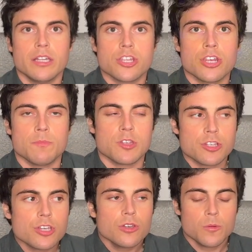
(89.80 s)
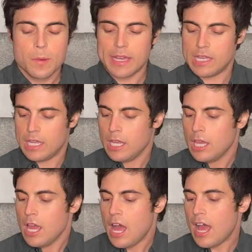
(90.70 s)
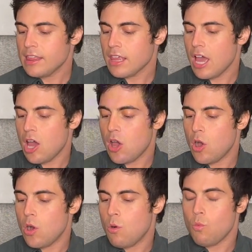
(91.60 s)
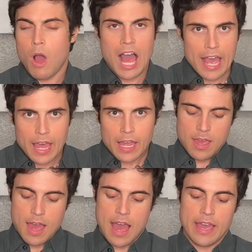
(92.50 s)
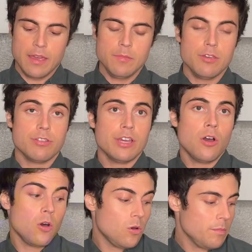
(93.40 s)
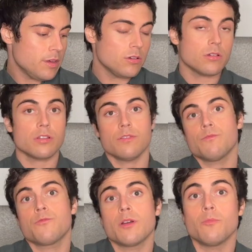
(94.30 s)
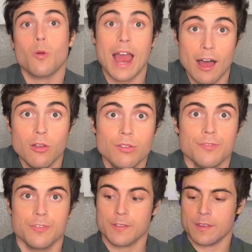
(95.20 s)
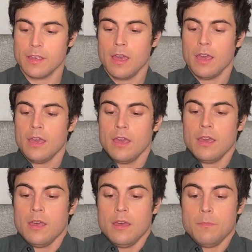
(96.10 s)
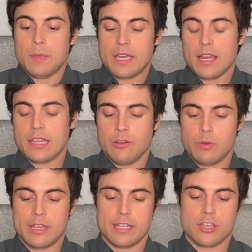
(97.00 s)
chips too, but I thought, why? I am using whole milks from Ralph's because it was the